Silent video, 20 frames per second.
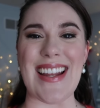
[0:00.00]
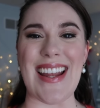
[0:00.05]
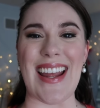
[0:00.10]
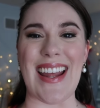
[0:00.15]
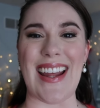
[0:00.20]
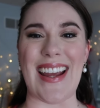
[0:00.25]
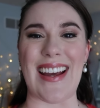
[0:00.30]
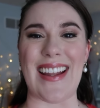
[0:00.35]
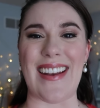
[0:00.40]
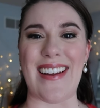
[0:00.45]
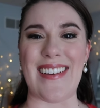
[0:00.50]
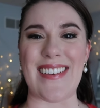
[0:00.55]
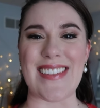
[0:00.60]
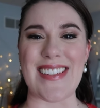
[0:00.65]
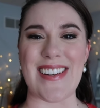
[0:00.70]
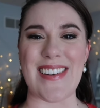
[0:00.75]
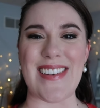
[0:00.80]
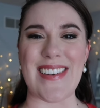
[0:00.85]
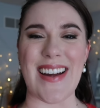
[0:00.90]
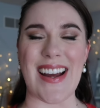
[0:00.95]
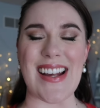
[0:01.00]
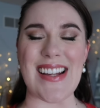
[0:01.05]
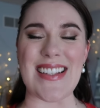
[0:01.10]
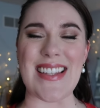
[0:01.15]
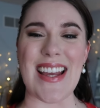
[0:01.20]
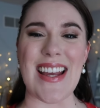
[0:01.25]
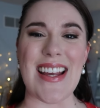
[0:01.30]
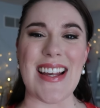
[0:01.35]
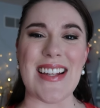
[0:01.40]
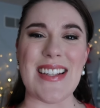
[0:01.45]
And I'll show you
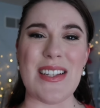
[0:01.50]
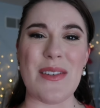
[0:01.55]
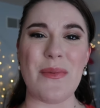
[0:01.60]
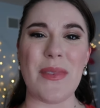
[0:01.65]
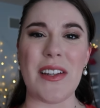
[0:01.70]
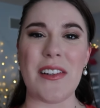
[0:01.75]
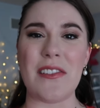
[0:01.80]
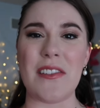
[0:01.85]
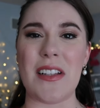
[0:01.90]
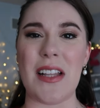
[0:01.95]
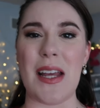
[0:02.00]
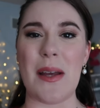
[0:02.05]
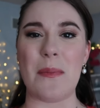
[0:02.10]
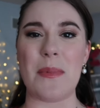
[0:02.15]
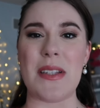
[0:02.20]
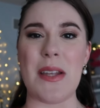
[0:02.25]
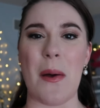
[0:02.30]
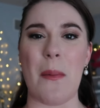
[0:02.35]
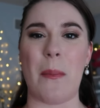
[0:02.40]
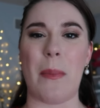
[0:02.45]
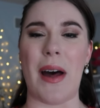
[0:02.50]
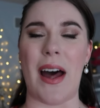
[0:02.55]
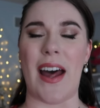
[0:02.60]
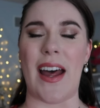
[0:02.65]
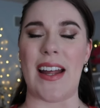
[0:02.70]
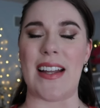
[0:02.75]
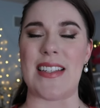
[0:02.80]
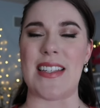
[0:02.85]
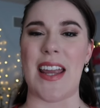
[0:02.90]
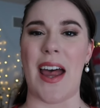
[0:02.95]
guys some little clips,
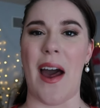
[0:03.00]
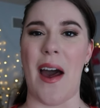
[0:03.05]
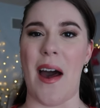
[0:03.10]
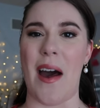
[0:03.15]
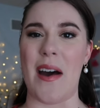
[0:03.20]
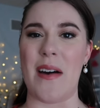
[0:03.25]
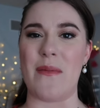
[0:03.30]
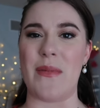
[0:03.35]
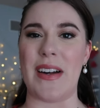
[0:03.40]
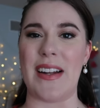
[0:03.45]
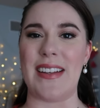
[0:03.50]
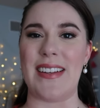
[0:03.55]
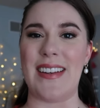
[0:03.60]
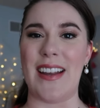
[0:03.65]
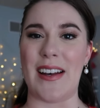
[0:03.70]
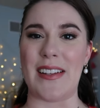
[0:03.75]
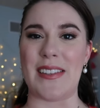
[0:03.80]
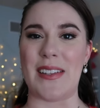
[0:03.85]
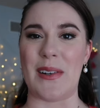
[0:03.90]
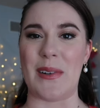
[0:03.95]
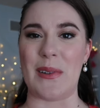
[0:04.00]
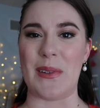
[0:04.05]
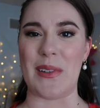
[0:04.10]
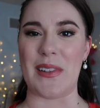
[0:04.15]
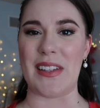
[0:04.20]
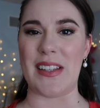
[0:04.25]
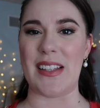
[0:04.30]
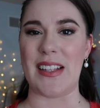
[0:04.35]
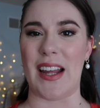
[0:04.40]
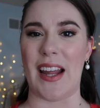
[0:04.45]
but not the
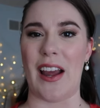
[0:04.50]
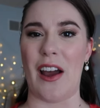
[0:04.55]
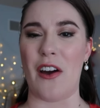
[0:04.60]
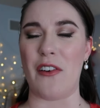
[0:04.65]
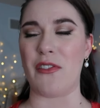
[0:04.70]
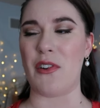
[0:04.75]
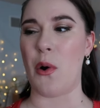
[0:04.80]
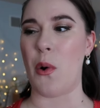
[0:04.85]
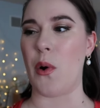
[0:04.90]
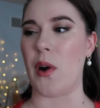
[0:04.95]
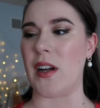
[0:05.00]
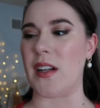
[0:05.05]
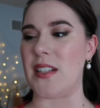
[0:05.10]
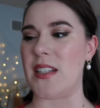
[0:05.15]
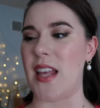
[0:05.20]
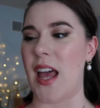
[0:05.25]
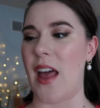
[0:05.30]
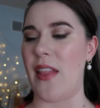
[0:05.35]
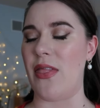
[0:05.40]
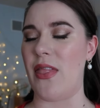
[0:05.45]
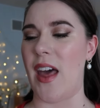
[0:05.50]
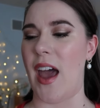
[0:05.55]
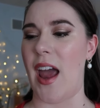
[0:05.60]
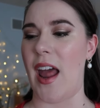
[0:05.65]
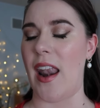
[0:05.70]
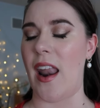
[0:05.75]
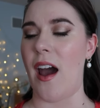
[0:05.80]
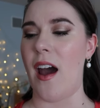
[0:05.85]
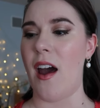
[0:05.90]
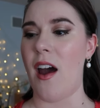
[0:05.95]
whole thing, of course. And
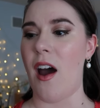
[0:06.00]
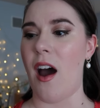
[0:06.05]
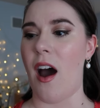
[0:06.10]
then